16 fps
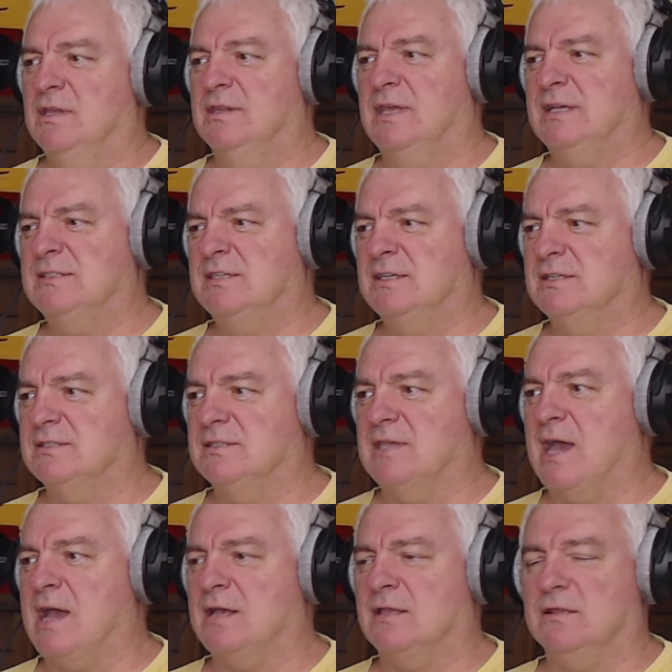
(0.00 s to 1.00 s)
That's
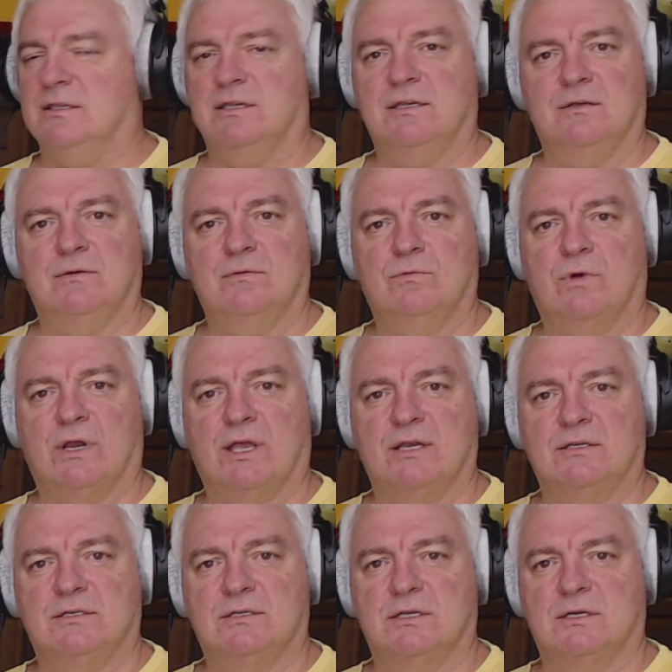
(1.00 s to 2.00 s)
exactly what I
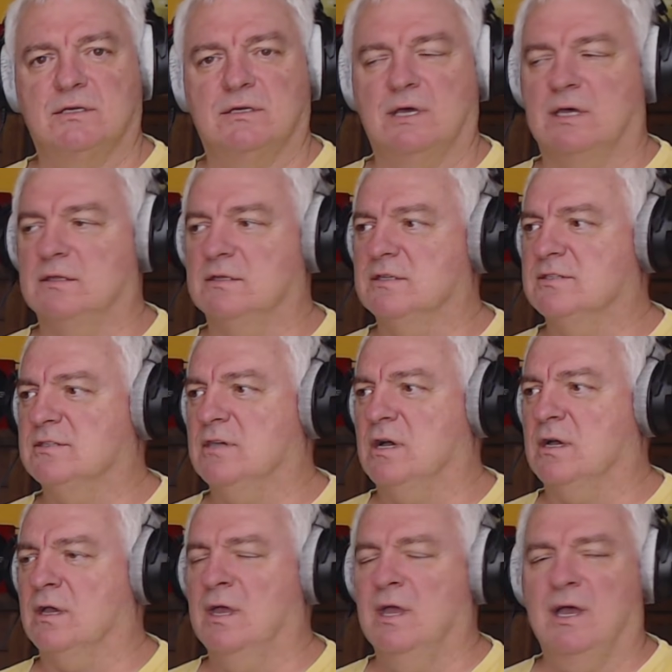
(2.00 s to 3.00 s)
did on this
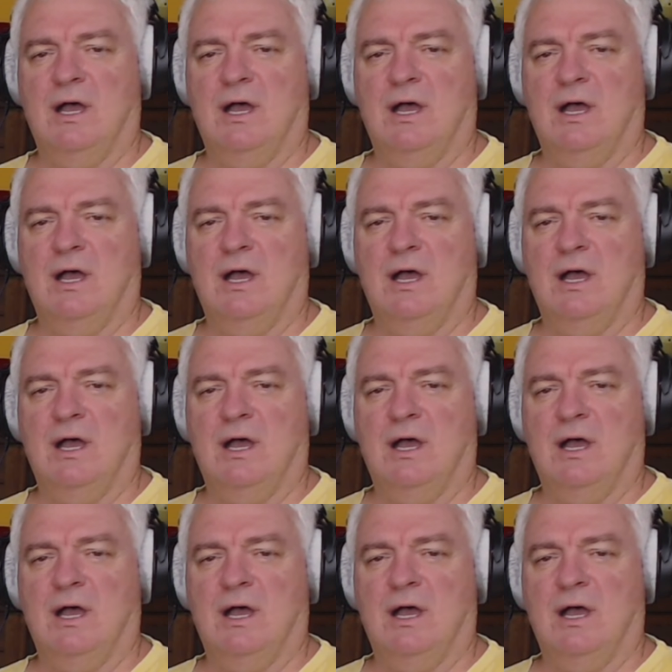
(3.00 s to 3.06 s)
song.